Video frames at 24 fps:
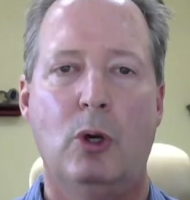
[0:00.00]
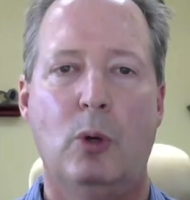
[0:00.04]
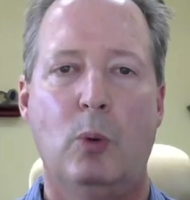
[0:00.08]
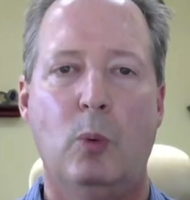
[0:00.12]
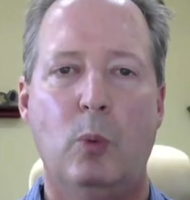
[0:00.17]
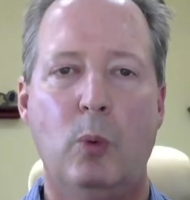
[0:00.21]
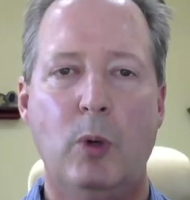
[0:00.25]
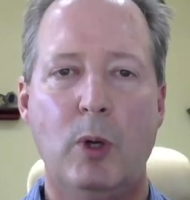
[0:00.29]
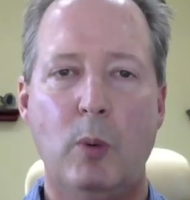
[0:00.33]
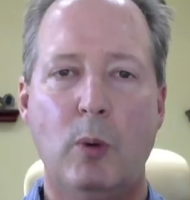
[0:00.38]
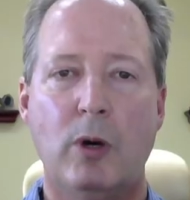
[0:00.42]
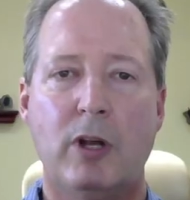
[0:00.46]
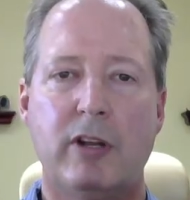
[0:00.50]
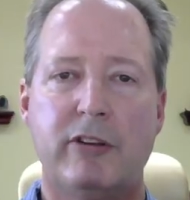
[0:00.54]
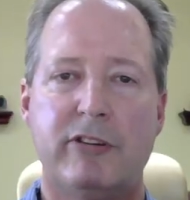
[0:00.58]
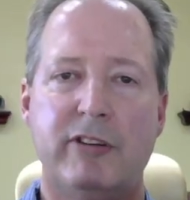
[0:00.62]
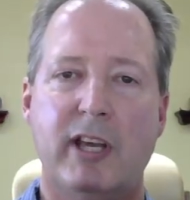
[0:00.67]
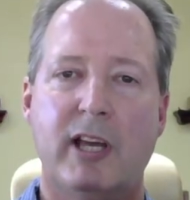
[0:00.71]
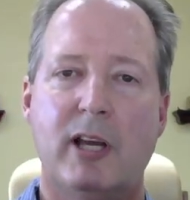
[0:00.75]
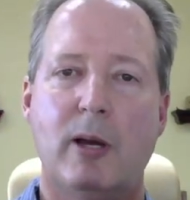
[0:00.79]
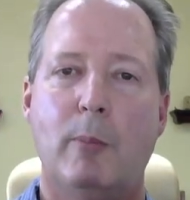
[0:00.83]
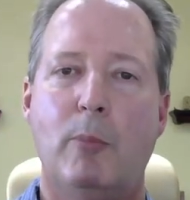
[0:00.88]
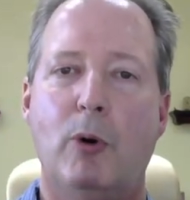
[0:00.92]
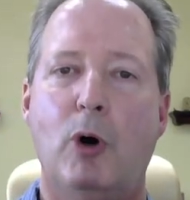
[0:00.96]
We want to
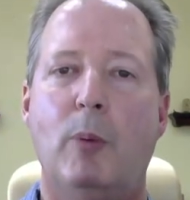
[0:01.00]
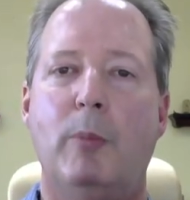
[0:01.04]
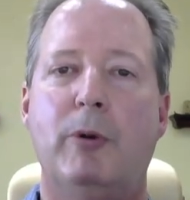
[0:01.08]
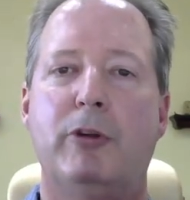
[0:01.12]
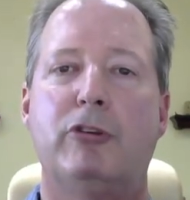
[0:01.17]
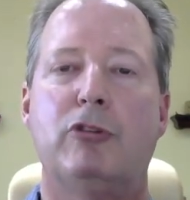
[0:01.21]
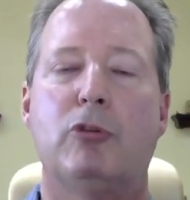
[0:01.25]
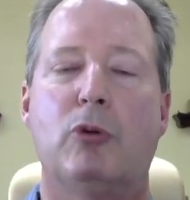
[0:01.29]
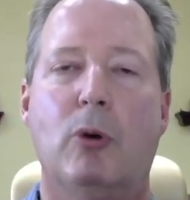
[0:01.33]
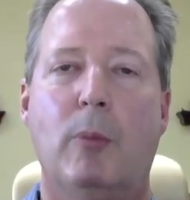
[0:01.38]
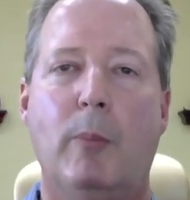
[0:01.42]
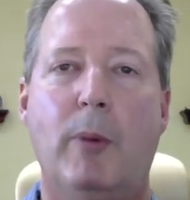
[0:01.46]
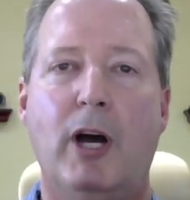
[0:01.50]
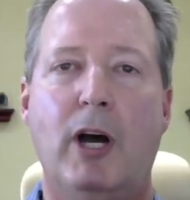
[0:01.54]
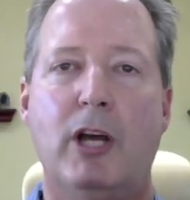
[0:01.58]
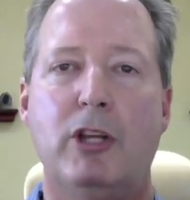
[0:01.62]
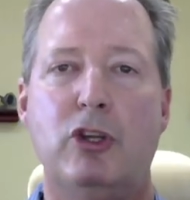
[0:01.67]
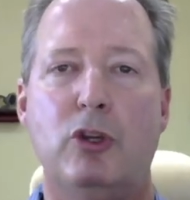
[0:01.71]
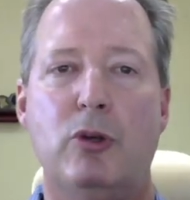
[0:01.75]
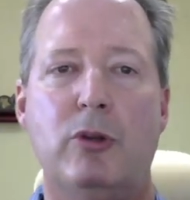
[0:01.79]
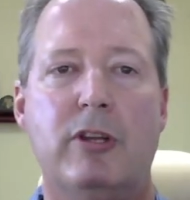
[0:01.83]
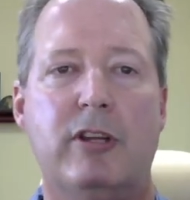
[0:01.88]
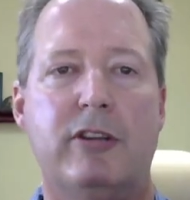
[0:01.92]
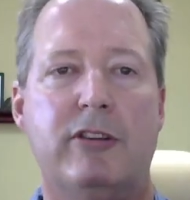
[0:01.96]
take a moment to remind
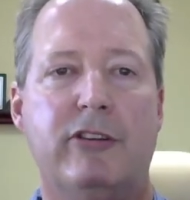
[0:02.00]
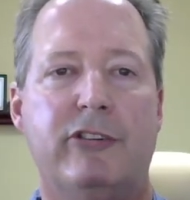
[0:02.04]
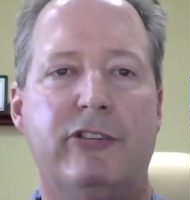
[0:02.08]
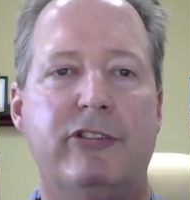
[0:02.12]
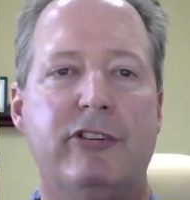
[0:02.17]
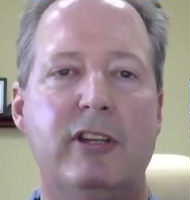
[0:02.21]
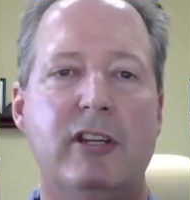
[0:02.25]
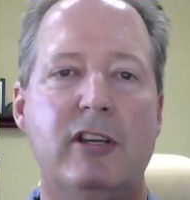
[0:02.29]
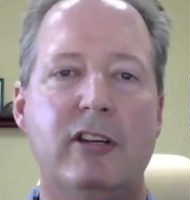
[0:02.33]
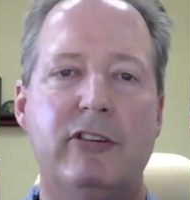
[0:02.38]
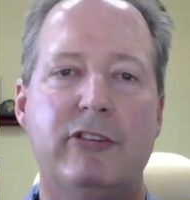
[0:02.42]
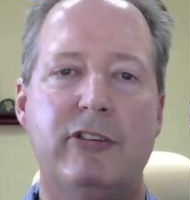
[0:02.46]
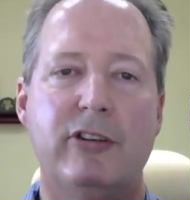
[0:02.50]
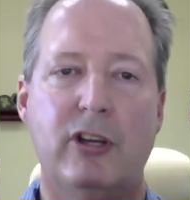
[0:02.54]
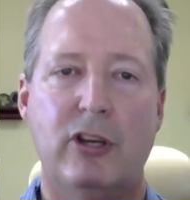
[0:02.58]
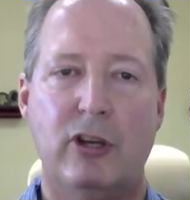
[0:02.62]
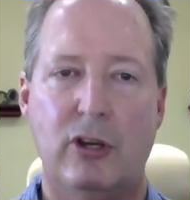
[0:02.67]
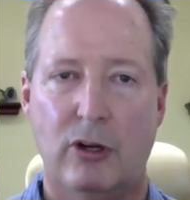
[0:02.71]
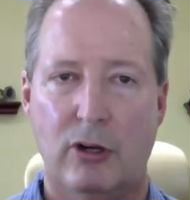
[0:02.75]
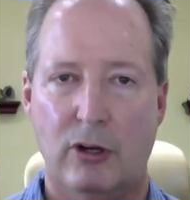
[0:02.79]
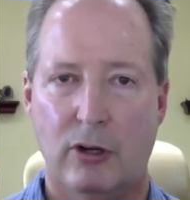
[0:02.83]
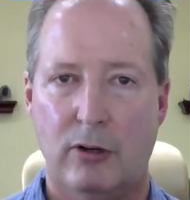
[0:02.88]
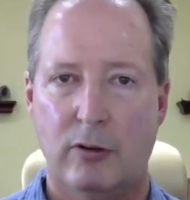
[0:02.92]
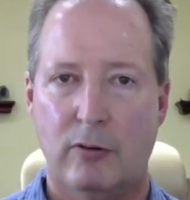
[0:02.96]
you that the city is
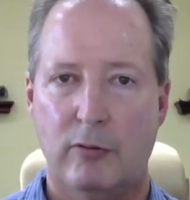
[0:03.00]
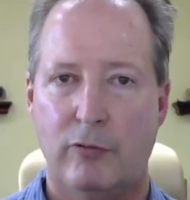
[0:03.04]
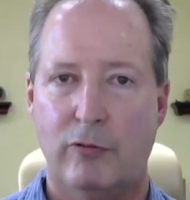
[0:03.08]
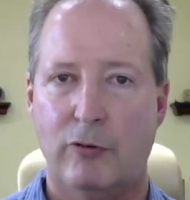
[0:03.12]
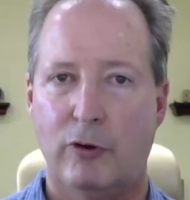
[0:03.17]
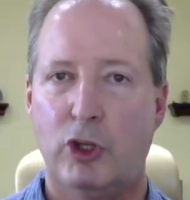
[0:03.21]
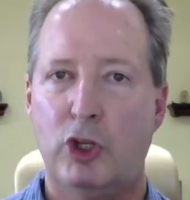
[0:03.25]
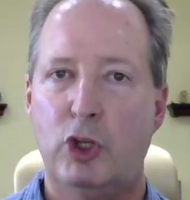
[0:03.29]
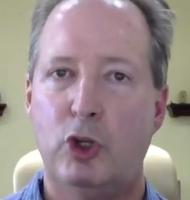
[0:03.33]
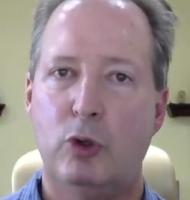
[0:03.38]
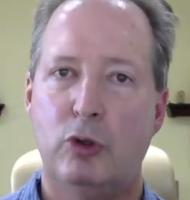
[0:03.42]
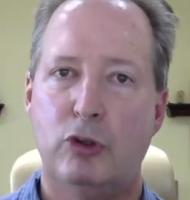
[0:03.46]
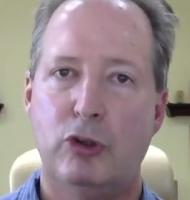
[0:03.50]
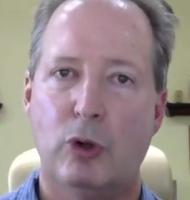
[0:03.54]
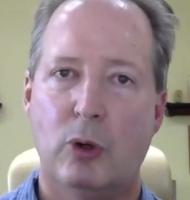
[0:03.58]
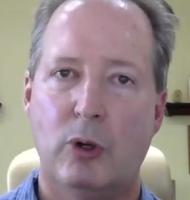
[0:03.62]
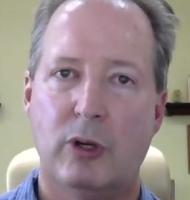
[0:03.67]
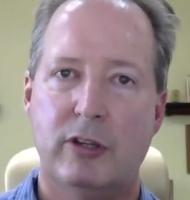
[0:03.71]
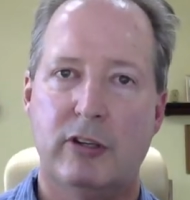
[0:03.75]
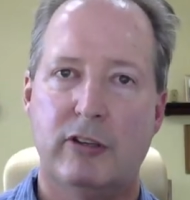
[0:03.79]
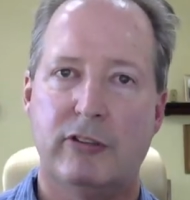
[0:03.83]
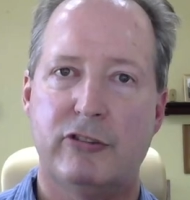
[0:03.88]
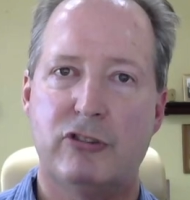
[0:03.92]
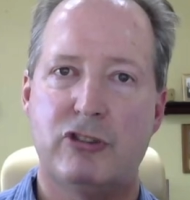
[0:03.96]
here for you
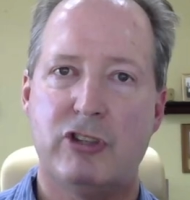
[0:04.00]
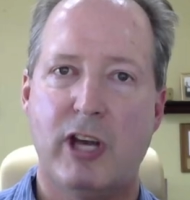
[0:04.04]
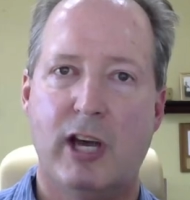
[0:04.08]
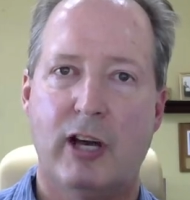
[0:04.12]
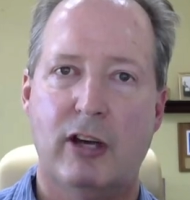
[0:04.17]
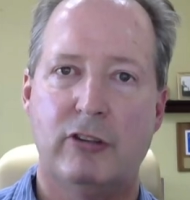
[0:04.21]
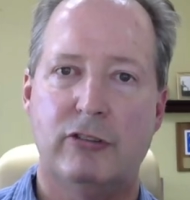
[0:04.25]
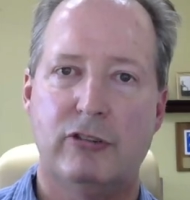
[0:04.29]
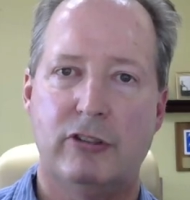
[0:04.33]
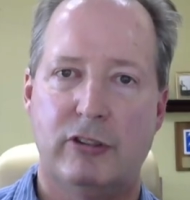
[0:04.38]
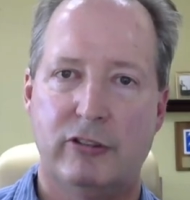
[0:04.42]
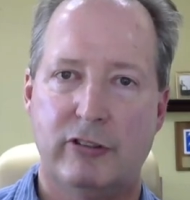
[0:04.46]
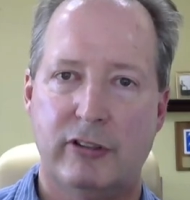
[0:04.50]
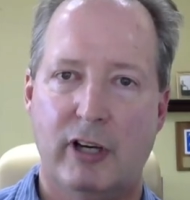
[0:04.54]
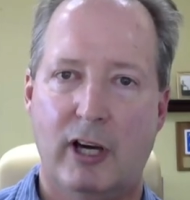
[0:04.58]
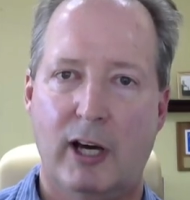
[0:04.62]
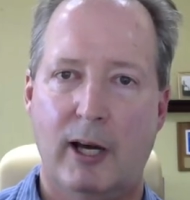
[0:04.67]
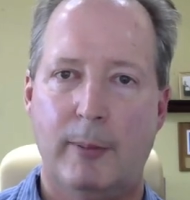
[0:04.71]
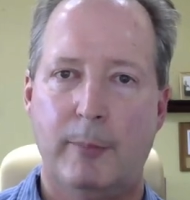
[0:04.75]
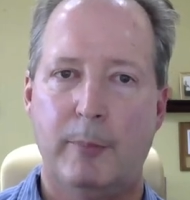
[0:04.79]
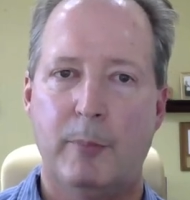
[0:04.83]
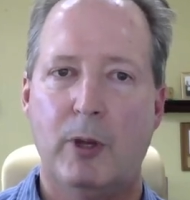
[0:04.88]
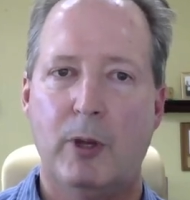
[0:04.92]
during this challenging time.